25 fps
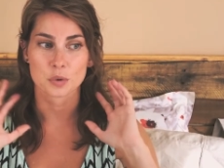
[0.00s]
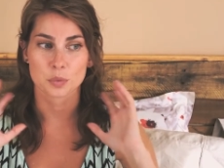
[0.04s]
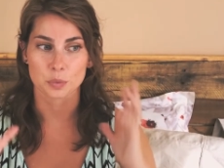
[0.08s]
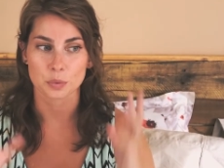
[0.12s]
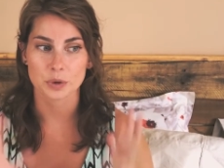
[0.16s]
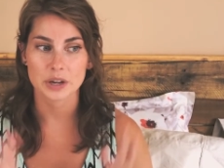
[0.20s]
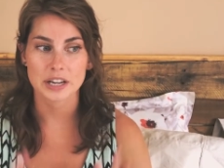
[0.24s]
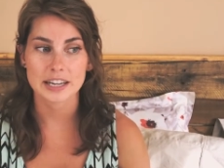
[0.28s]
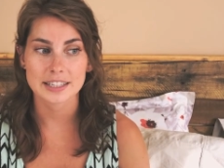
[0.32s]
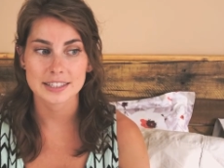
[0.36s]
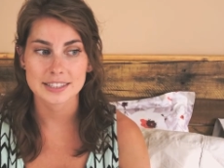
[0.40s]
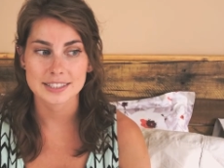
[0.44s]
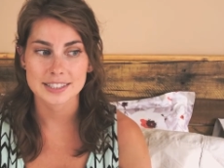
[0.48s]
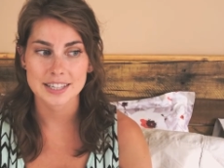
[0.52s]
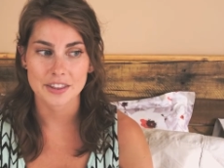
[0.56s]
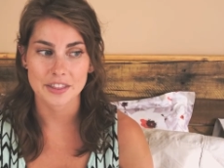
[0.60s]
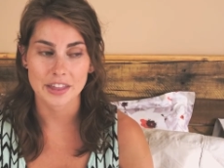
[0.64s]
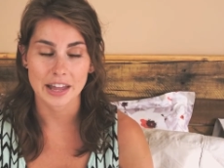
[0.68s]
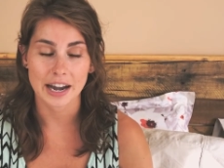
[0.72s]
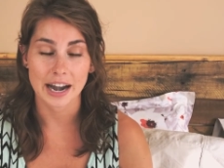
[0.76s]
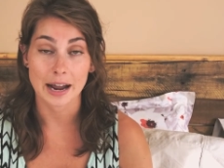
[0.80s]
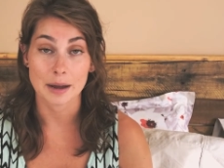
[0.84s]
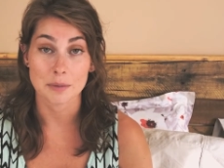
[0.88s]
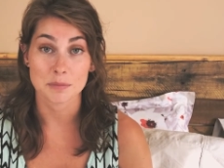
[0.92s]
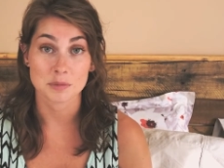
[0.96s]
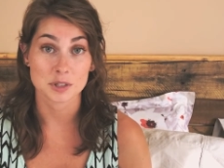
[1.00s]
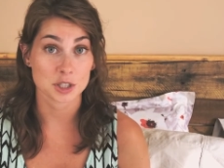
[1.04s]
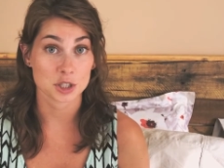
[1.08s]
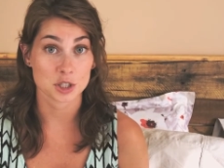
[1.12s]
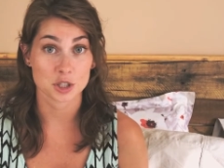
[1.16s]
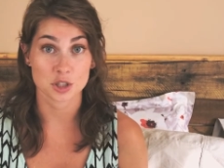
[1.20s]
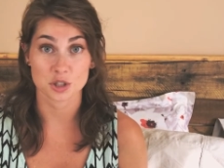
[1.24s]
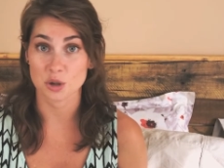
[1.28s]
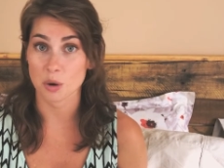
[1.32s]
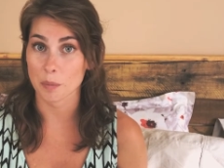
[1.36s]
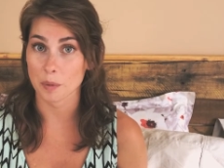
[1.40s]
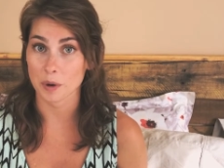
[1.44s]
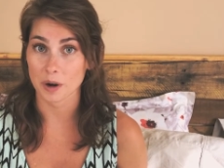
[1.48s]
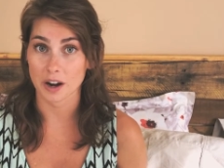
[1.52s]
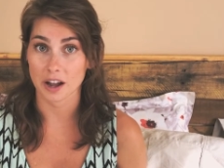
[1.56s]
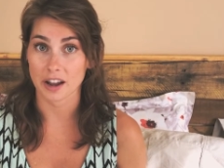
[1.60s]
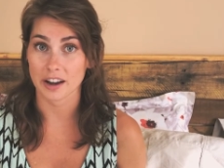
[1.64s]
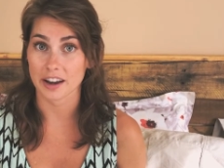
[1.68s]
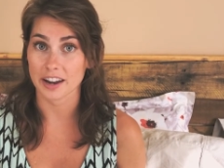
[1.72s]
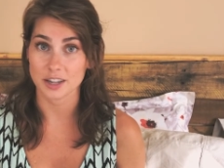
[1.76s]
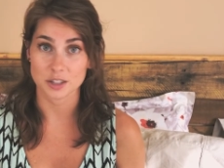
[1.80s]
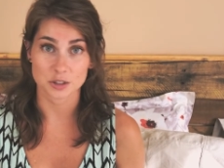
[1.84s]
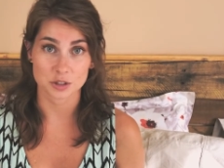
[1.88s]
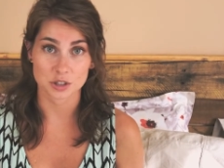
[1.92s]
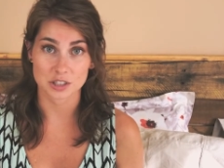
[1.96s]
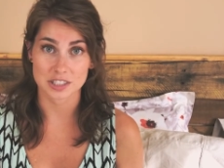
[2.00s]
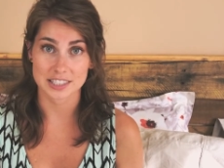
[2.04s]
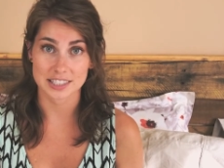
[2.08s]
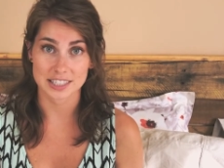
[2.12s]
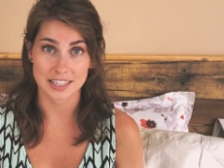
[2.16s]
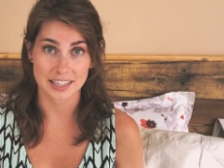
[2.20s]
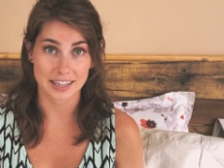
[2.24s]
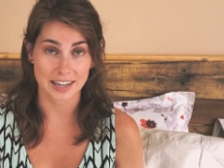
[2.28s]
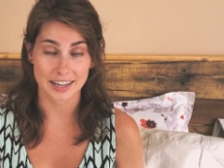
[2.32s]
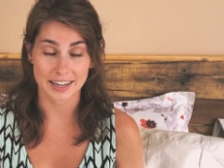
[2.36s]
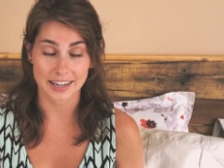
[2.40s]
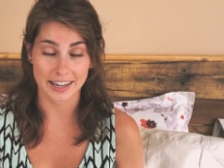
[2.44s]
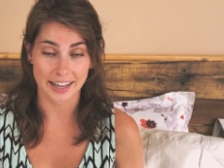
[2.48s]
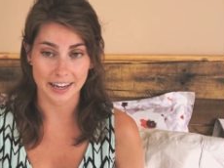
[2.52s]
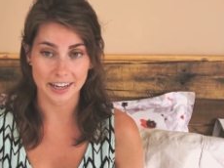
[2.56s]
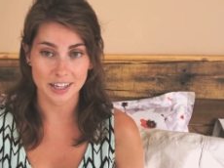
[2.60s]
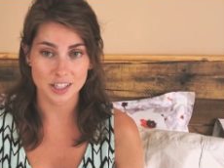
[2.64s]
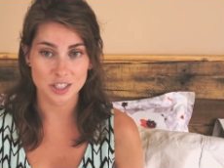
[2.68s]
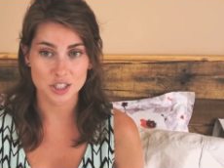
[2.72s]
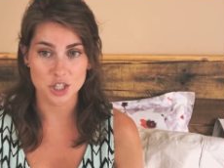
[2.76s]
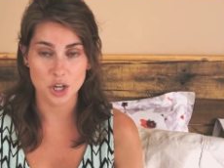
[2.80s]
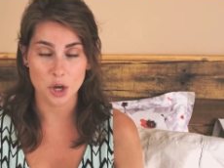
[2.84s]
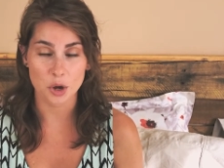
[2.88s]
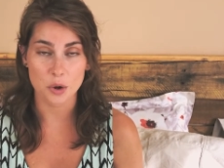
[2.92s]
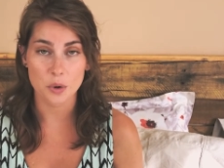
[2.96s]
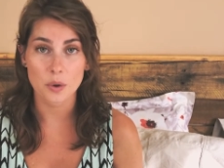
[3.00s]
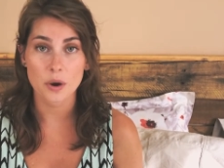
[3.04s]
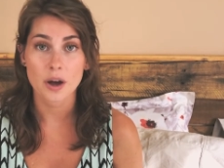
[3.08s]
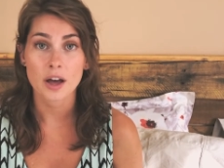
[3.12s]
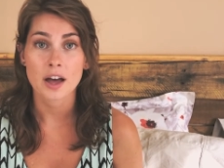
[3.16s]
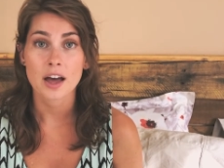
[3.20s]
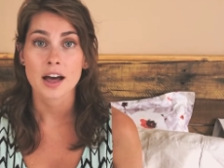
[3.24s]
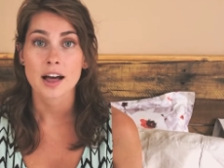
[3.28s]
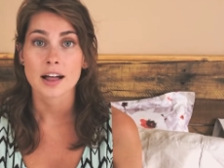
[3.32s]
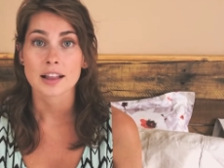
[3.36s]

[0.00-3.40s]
reads that I'm just super not interested in getting to.